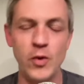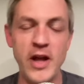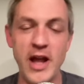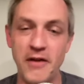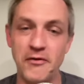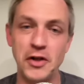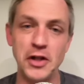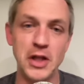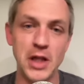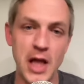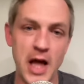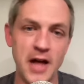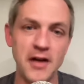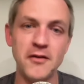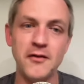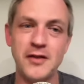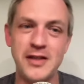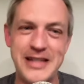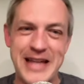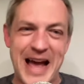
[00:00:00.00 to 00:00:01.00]
we have a lot
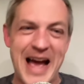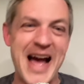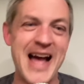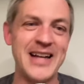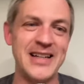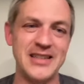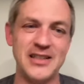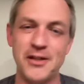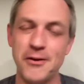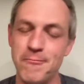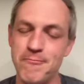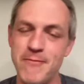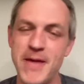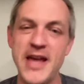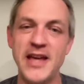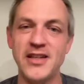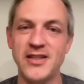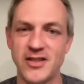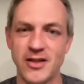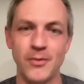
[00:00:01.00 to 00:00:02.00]
of data to
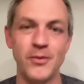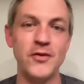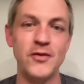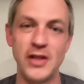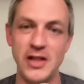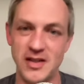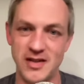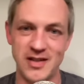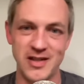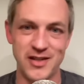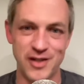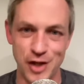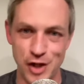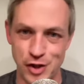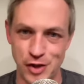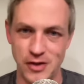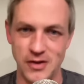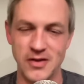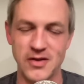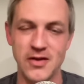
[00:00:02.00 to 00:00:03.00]
make some of these
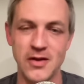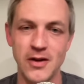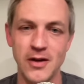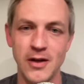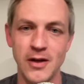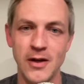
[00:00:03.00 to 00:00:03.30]
decisions.